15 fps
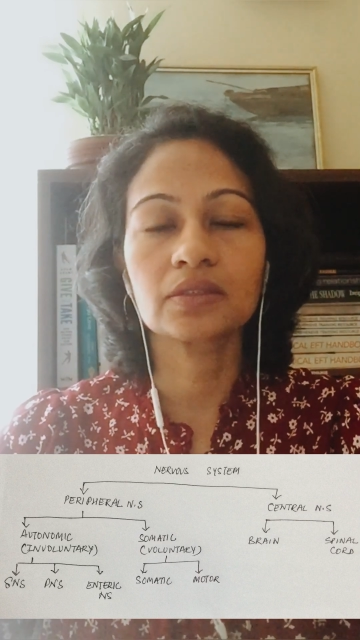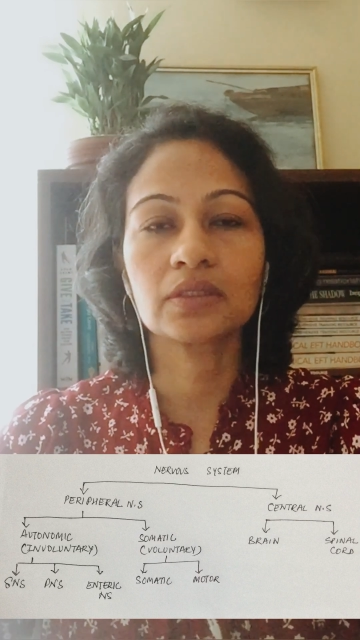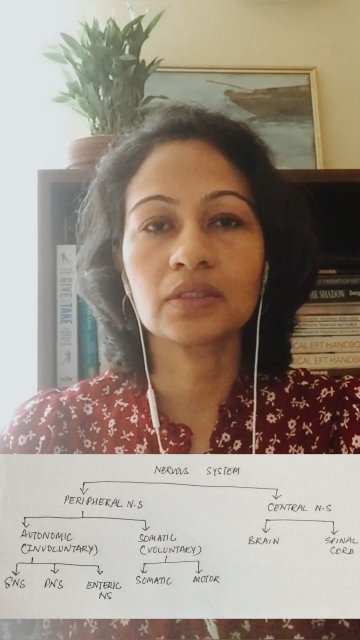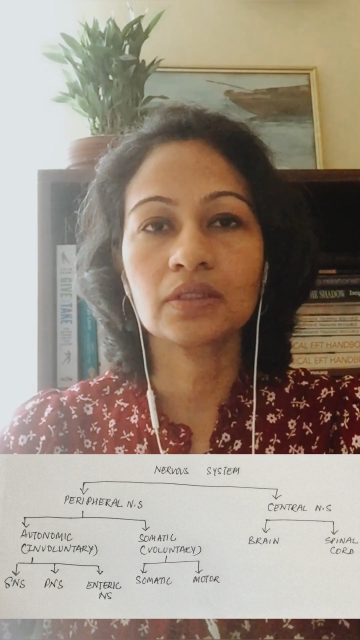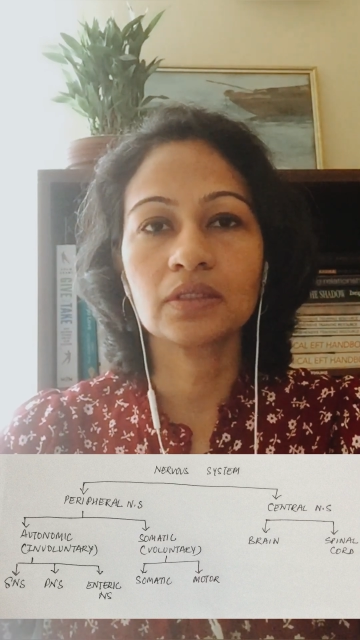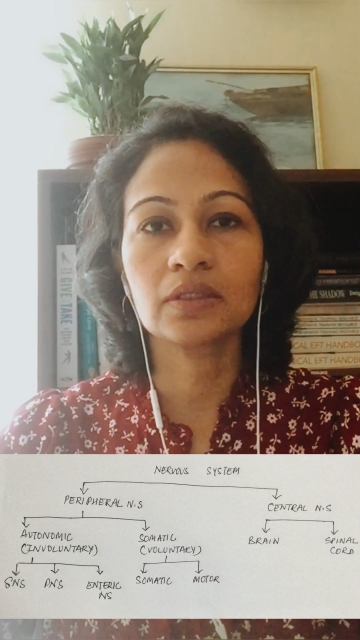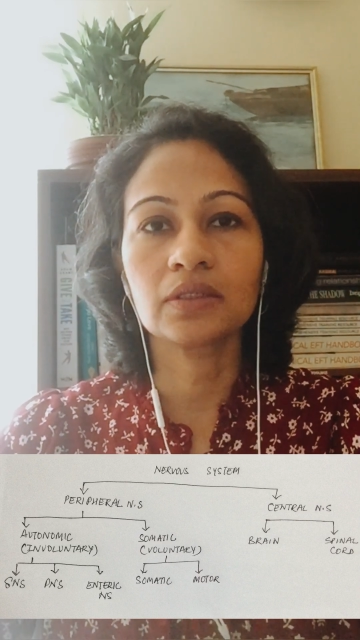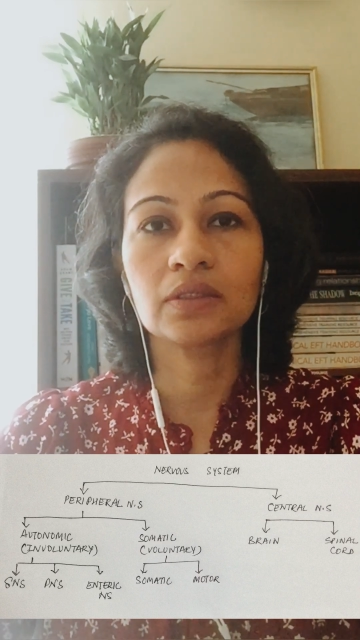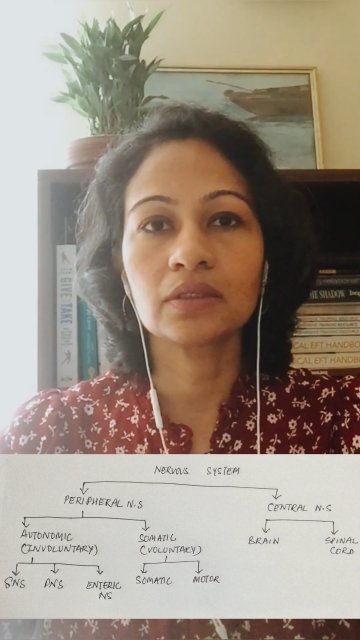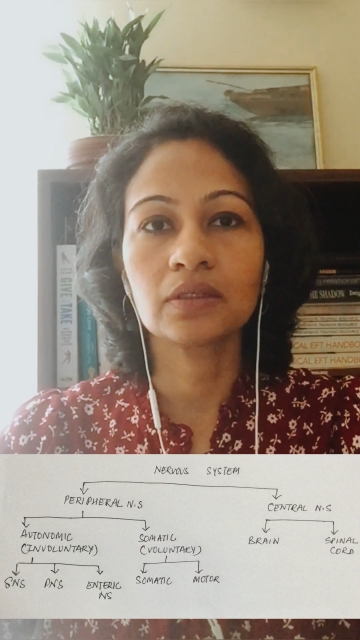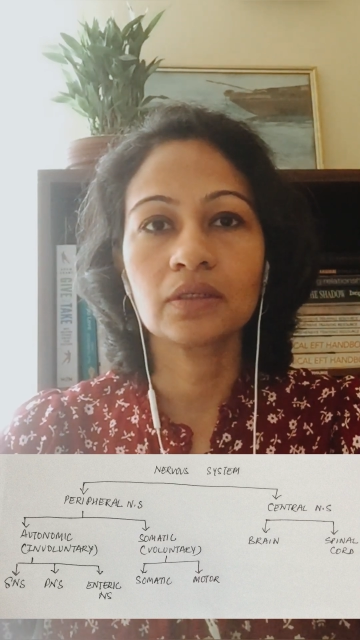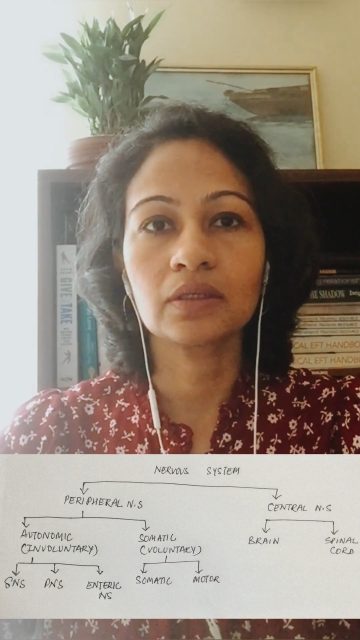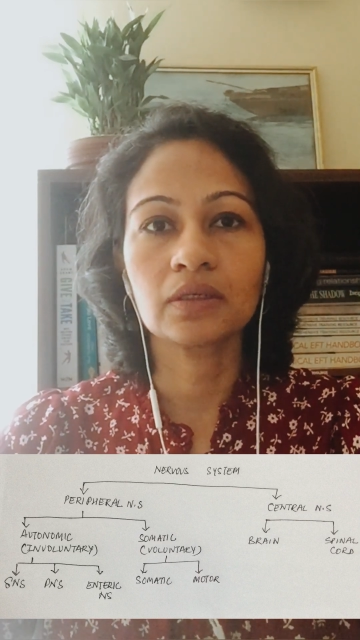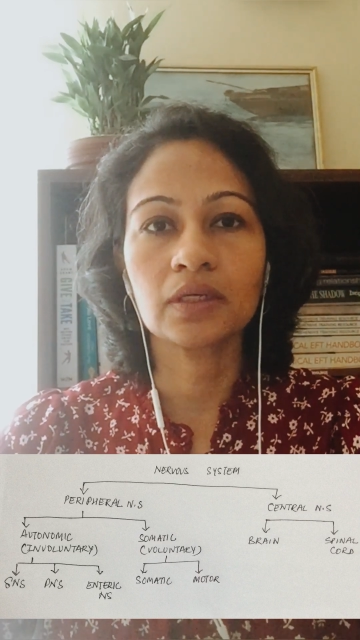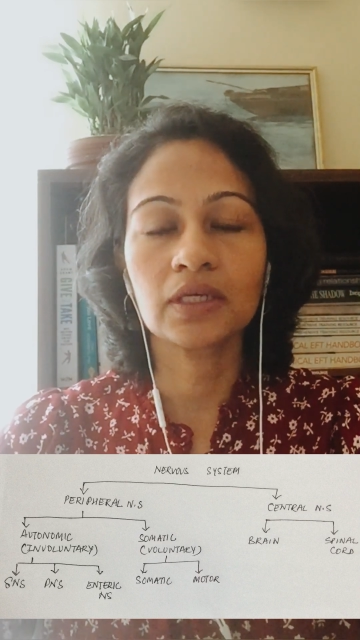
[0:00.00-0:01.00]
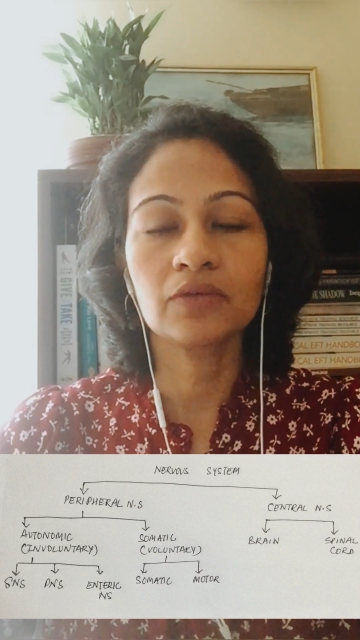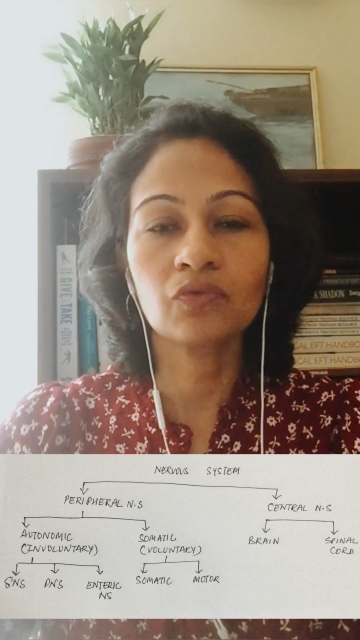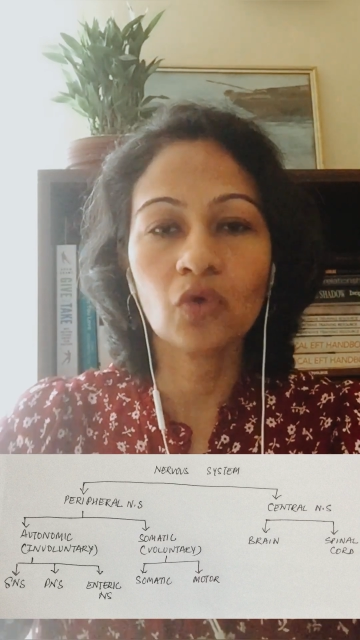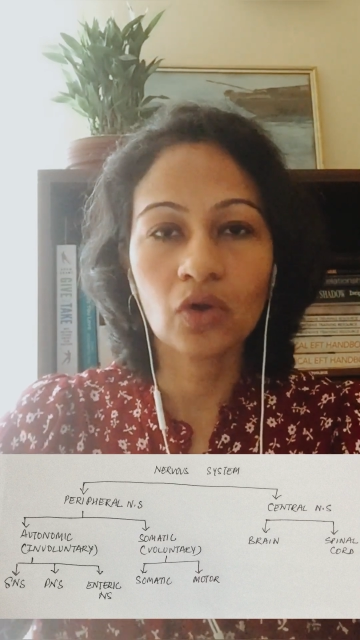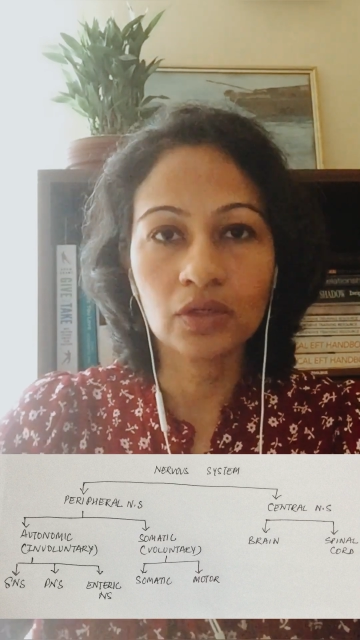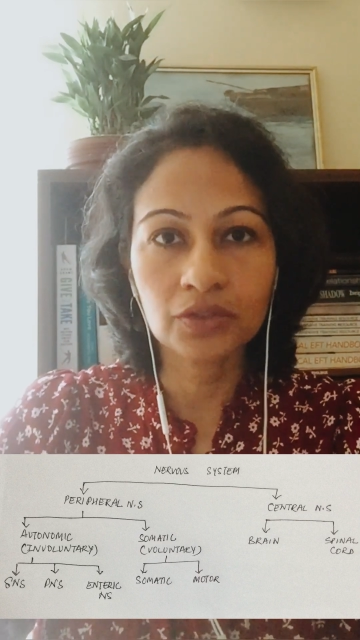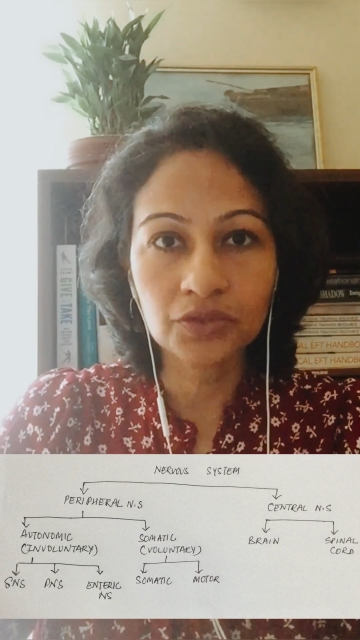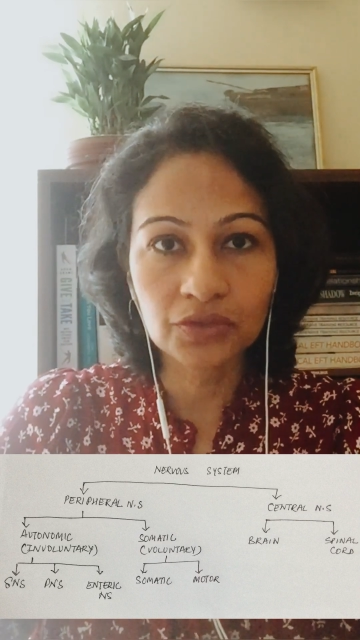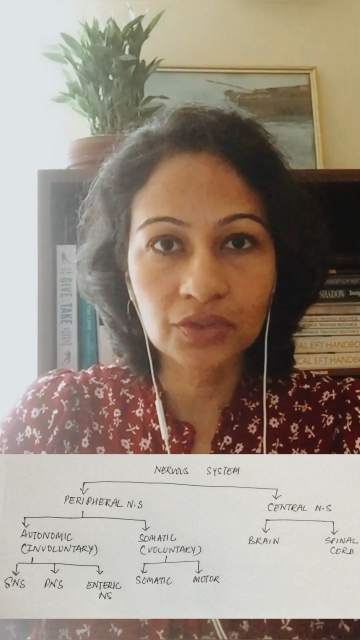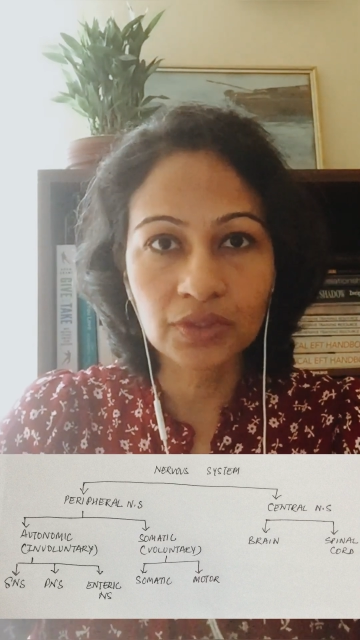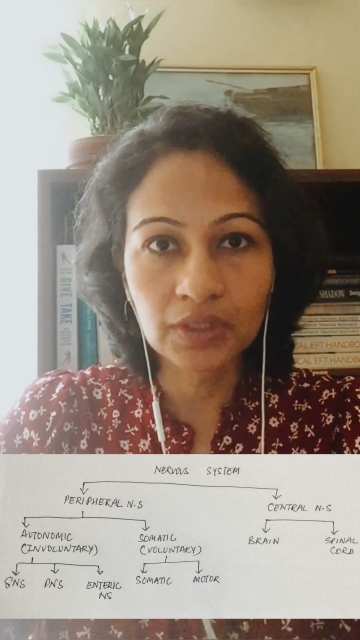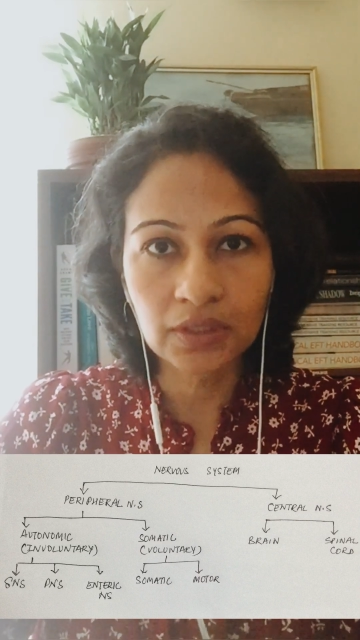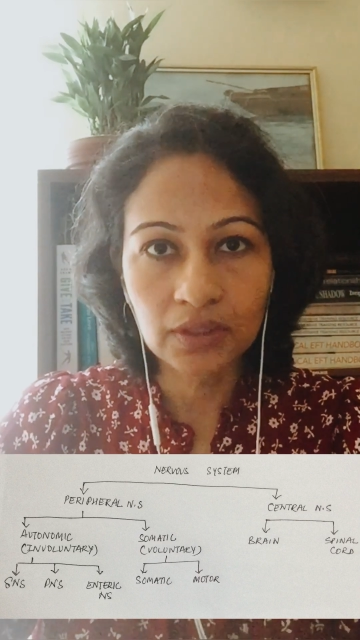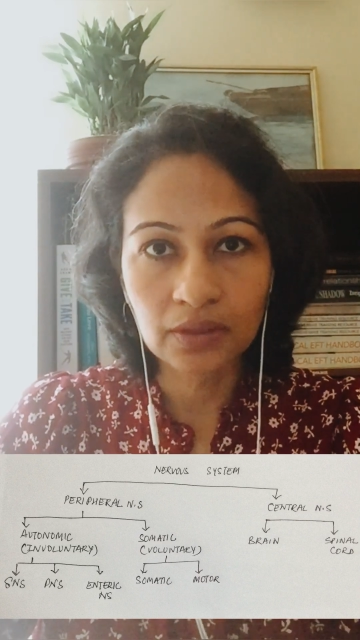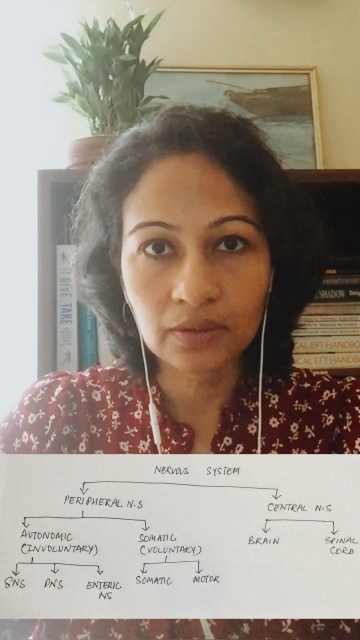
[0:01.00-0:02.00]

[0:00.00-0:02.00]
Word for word: the involuntary